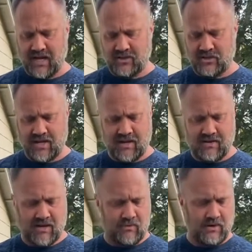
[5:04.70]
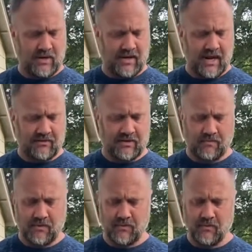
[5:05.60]
just think that when you're going to have
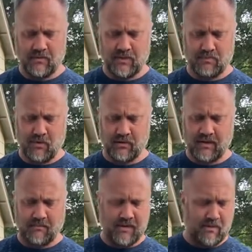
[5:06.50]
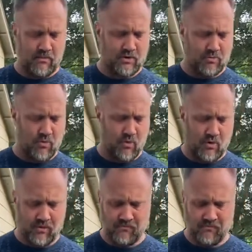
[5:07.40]
something that's marked up that much more,